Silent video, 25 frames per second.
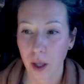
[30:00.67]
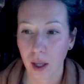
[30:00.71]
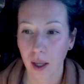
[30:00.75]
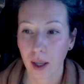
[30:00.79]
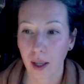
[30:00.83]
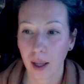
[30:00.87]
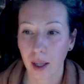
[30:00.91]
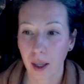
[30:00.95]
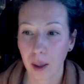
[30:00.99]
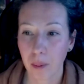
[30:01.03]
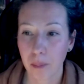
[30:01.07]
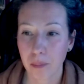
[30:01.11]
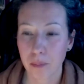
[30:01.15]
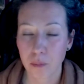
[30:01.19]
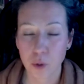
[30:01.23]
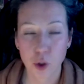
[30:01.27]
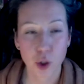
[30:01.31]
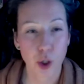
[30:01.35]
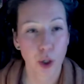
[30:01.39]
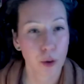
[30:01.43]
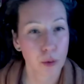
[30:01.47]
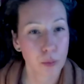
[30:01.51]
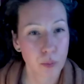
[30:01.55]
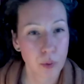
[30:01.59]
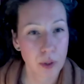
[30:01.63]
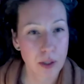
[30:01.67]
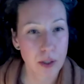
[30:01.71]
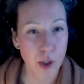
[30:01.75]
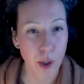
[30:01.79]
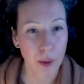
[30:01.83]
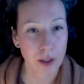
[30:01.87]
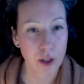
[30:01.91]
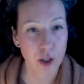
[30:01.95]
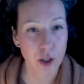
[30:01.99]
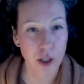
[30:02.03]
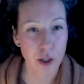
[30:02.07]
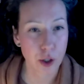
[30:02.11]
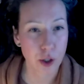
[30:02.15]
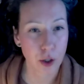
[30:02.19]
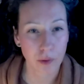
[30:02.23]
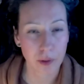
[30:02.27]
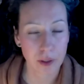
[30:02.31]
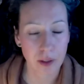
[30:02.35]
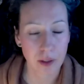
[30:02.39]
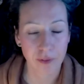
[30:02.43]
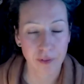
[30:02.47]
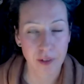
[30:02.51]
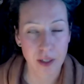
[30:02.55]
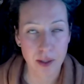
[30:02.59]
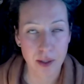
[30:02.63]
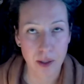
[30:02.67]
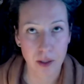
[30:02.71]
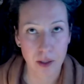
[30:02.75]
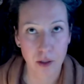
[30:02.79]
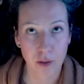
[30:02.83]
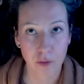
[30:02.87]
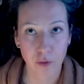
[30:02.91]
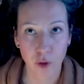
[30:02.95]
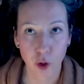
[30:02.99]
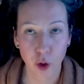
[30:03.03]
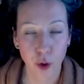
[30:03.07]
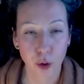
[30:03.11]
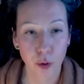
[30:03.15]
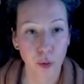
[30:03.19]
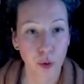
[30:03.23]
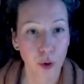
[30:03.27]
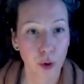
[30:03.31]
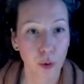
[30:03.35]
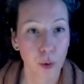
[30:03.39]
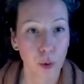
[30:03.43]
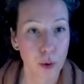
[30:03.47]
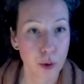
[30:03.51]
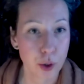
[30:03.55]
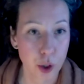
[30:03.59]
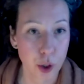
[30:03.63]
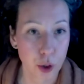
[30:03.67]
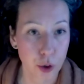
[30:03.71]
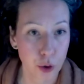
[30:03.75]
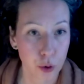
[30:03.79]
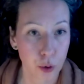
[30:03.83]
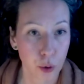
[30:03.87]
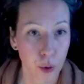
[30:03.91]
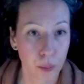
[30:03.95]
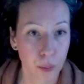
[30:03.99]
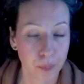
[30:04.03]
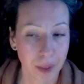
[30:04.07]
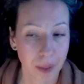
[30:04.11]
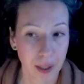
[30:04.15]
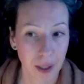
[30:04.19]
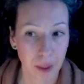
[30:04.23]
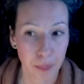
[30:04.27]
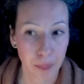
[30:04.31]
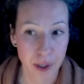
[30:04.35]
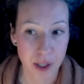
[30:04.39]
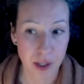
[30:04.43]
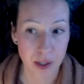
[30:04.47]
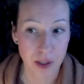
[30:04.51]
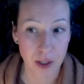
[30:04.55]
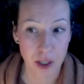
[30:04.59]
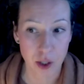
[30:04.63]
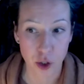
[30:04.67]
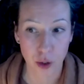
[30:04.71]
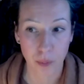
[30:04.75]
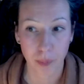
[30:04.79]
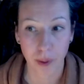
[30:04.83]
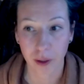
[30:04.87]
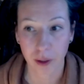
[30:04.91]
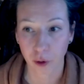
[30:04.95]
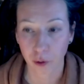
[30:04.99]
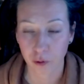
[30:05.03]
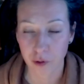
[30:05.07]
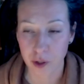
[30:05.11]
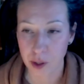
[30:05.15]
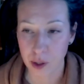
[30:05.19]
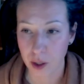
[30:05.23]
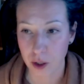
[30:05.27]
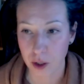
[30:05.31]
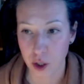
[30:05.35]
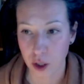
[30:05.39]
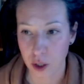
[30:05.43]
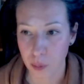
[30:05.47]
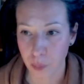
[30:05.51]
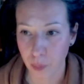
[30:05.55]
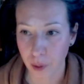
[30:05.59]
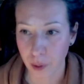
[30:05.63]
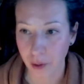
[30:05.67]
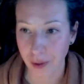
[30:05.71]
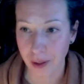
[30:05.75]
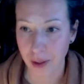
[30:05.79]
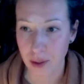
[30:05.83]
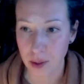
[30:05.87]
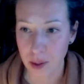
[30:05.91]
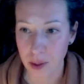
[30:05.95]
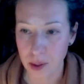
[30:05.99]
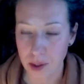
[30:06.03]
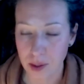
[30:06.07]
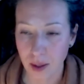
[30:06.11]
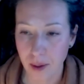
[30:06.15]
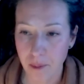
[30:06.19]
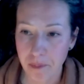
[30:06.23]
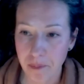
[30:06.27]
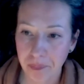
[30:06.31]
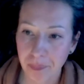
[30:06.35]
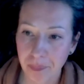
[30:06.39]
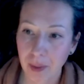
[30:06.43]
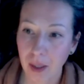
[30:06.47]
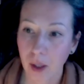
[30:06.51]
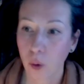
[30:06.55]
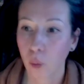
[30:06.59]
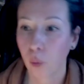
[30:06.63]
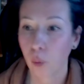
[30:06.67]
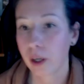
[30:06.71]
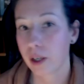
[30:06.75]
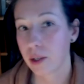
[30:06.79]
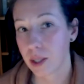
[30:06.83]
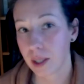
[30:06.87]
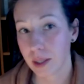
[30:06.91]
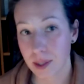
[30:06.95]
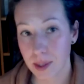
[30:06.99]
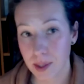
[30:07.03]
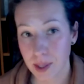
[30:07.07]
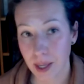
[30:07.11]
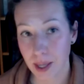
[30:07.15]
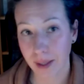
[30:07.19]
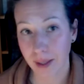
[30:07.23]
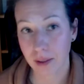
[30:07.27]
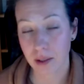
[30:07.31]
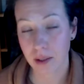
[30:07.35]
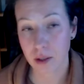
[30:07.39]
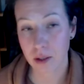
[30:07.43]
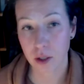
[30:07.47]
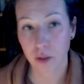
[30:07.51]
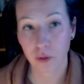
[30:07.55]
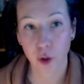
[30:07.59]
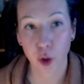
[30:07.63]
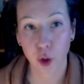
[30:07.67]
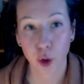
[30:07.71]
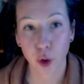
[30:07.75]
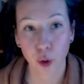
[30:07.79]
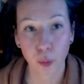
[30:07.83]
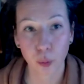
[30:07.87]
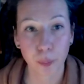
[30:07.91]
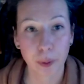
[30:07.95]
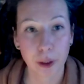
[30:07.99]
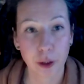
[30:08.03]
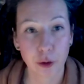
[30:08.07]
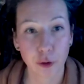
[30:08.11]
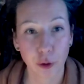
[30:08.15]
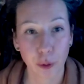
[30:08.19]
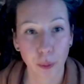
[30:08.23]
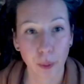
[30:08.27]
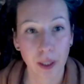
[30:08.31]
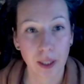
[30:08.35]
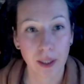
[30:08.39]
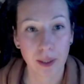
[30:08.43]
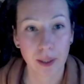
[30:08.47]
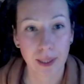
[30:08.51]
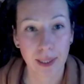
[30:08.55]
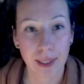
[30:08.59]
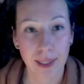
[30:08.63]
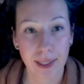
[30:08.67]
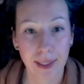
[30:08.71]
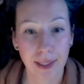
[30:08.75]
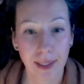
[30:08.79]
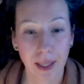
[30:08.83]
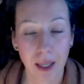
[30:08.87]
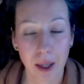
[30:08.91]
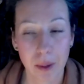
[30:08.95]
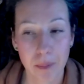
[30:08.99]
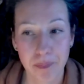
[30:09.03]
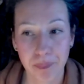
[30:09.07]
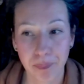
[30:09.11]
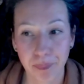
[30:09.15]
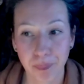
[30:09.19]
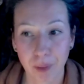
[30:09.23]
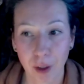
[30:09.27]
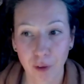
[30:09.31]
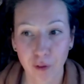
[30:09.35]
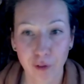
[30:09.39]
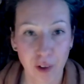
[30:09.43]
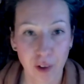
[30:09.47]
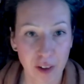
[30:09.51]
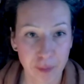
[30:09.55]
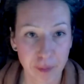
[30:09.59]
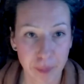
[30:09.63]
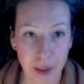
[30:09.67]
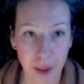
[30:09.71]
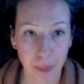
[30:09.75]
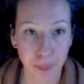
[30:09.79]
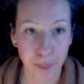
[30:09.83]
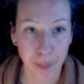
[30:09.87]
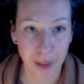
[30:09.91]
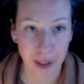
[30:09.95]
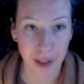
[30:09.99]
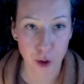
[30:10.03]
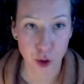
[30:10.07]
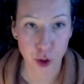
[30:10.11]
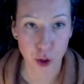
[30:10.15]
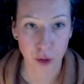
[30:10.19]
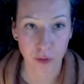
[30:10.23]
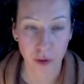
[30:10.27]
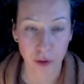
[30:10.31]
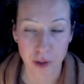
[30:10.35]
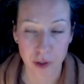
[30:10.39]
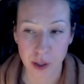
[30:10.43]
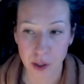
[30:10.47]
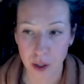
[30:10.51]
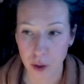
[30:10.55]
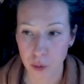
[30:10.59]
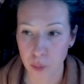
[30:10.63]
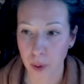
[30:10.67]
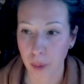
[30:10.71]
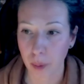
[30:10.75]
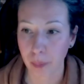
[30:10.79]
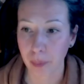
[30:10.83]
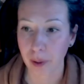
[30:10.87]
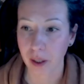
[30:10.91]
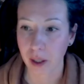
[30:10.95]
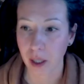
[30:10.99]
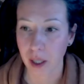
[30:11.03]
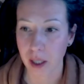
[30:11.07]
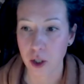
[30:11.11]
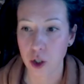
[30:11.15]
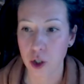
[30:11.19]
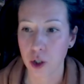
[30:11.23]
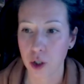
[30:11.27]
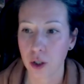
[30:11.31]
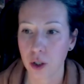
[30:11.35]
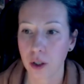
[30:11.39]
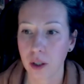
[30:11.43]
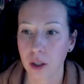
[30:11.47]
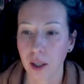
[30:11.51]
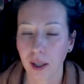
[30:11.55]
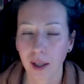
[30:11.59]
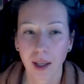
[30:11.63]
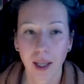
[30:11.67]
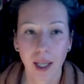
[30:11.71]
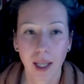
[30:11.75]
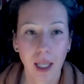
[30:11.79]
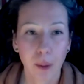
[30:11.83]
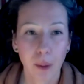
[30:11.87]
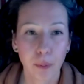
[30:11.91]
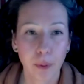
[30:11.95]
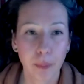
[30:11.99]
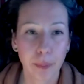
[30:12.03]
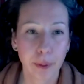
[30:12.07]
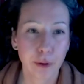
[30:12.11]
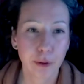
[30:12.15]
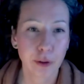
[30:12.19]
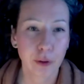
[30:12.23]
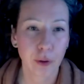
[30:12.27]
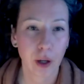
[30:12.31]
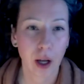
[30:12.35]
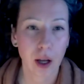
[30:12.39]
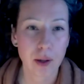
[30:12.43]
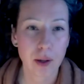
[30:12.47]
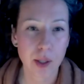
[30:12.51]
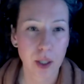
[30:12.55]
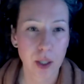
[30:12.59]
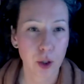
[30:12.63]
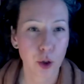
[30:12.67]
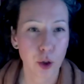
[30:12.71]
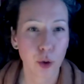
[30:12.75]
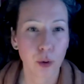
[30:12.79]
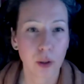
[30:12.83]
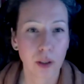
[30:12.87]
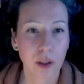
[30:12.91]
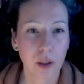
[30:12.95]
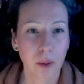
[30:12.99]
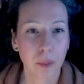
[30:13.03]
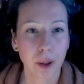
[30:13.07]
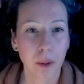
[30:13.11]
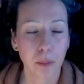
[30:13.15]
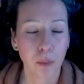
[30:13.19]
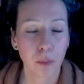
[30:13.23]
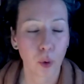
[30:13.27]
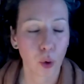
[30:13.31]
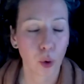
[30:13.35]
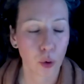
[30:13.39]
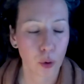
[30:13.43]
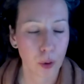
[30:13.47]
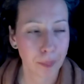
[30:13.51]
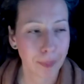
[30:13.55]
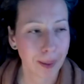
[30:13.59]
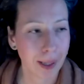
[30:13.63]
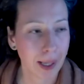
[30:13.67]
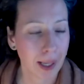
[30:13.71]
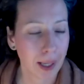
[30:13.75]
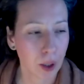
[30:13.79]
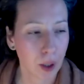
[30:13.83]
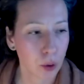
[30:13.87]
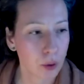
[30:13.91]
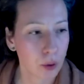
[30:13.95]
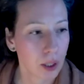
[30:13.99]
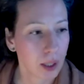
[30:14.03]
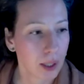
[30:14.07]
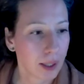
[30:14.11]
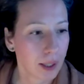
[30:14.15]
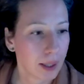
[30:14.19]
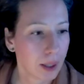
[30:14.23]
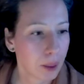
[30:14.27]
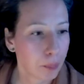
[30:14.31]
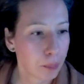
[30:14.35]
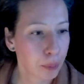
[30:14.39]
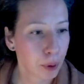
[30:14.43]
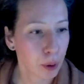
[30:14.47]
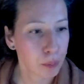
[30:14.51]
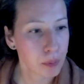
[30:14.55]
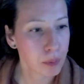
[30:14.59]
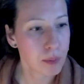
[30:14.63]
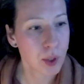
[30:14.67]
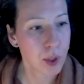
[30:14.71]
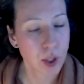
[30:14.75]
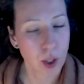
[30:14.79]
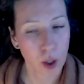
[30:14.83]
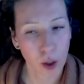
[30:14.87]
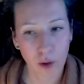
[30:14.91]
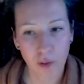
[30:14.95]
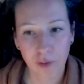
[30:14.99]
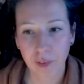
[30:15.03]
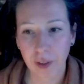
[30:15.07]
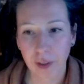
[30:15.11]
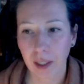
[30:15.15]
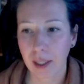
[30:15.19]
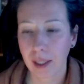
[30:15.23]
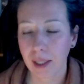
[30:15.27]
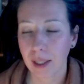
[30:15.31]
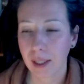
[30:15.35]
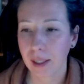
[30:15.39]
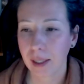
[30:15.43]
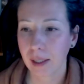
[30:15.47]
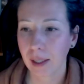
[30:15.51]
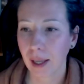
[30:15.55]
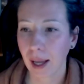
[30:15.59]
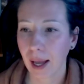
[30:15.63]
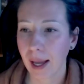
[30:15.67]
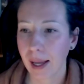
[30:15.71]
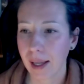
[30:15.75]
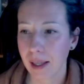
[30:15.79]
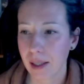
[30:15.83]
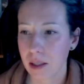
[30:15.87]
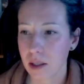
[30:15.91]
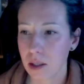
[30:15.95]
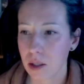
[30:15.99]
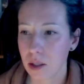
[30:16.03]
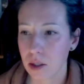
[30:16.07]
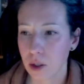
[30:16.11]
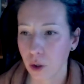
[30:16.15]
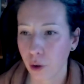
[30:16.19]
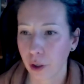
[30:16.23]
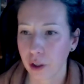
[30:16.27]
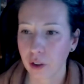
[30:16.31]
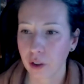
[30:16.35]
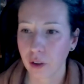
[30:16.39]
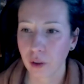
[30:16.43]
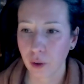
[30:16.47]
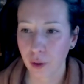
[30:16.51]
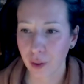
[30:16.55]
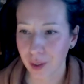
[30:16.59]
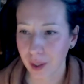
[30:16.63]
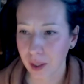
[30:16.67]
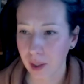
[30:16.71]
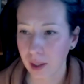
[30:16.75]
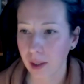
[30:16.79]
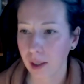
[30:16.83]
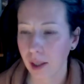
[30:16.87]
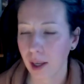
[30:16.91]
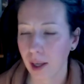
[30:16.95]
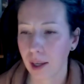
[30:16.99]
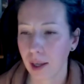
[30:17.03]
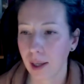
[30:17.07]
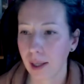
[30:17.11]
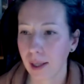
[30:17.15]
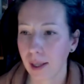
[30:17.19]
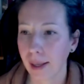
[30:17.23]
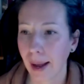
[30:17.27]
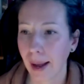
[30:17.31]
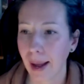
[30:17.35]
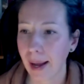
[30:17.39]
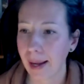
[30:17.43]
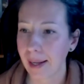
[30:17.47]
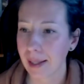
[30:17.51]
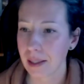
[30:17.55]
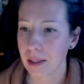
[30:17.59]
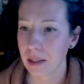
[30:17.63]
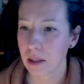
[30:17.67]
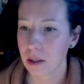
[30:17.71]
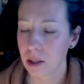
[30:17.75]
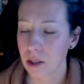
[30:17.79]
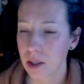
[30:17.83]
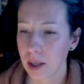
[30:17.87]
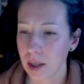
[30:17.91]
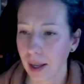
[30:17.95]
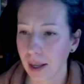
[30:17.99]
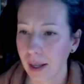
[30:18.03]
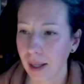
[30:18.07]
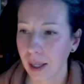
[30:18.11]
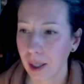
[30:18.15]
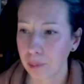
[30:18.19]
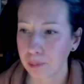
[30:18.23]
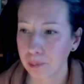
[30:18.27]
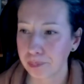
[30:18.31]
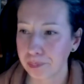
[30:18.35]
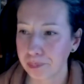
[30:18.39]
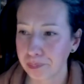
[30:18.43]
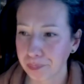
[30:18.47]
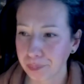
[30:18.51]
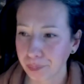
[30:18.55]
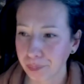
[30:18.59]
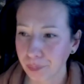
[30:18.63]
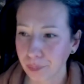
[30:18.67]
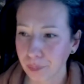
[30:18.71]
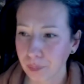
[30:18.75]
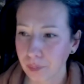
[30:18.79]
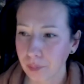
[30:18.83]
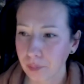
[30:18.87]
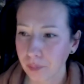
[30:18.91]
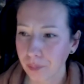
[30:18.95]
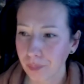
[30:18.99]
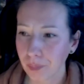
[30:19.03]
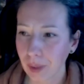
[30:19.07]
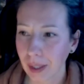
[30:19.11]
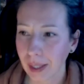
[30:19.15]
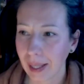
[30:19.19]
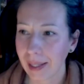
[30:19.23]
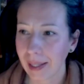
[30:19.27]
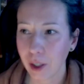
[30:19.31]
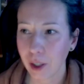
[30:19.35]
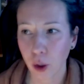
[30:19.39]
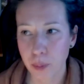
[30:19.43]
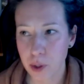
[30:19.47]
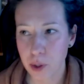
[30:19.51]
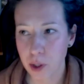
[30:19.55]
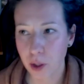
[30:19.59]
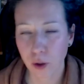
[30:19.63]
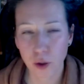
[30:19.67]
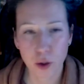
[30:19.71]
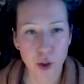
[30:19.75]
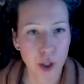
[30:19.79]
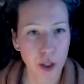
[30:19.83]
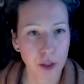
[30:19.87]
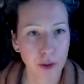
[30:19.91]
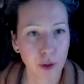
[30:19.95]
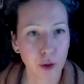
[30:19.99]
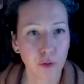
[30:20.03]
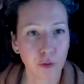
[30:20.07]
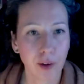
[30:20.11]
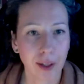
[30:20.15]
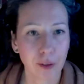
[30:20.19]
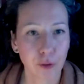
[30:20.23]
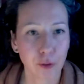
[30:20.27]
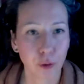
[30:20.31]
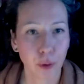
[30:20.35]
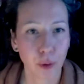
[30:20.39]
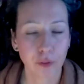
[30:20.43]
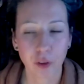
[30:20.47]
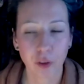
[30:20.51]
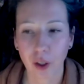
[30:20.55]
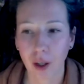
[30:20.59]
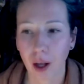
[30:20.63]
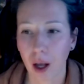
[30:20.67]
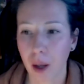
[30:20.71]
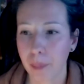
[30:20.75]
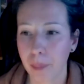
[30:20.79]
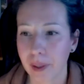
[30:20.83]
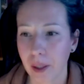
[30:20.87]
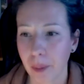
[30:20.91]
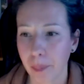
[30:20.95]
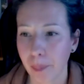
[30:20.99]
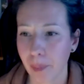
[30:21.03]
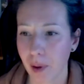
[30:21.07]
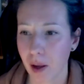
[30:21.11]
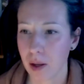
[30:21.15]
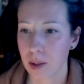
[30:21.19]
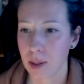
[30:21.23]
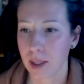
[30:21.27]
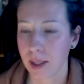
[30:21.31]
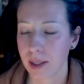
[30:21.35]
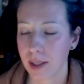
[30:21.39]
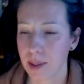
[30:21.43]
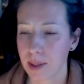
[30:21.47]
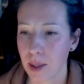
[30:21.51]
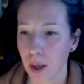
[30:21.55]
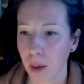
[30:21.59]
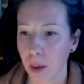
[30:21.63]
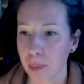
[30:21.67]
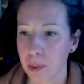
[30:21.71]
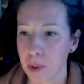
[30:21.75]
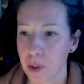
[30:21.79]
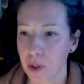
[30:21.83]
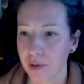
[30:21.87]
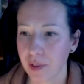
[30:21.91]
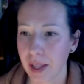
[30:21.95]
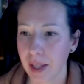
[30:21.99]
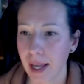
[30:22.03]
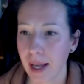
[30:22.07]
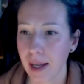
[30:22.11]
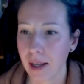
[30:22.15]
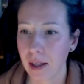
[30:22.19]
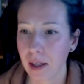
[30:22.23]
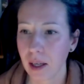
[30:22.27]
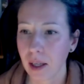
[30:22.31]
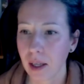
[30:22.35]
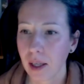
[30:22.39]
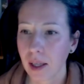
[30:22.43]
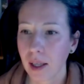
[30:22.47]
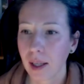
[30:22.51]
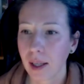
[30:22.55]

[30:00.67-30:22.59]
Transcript: So actually, sorry, the first interview, you'll also do your presentation about your research experience. Whereas in the second interview, you'll be doing the 5-minute pitch of the research publication. We'll be asking you a little bit more about problem solving and critical thinking and any obstacles that you've had to overcome in the past and examples of that.